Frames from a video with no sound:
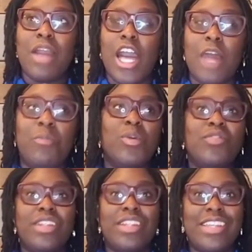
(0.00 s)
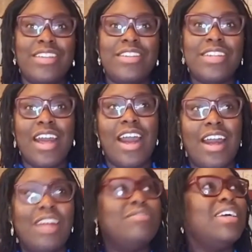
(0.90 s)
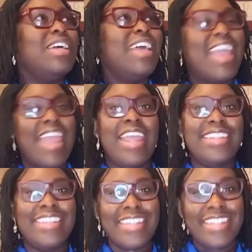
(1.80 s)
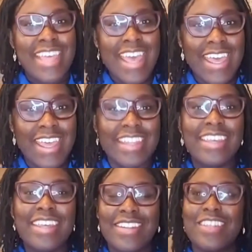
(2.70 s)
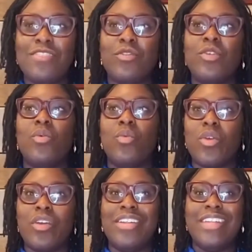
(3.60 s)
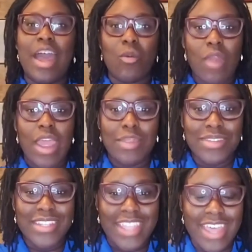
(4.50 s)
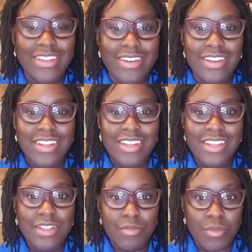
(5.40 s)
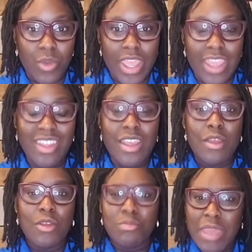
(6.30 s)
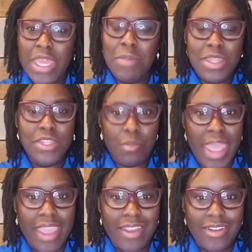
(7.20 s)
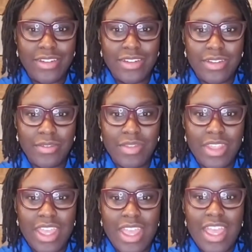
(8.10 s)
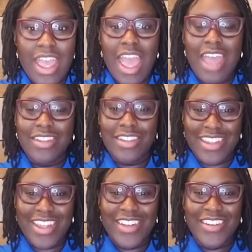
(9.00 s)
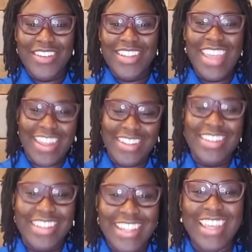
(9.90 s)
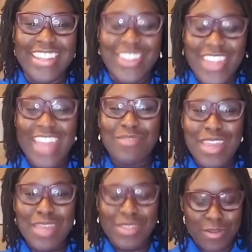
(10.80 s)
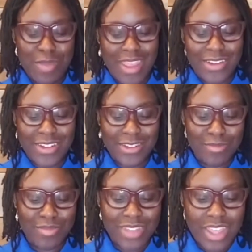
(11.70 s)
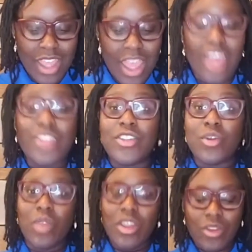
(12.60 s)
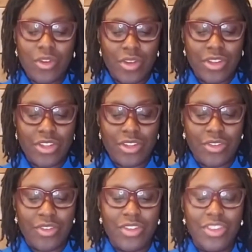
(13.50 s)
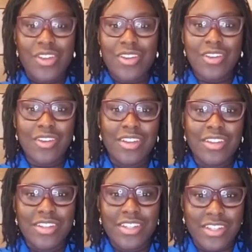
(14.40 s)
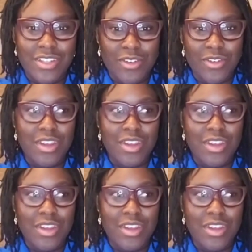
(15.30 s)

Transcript: up with a list of 8 to 10 different words that rhyme together. Okay? Make them into pairs. And so, yes, make them into pairs. And so then what you're going to do, you're going to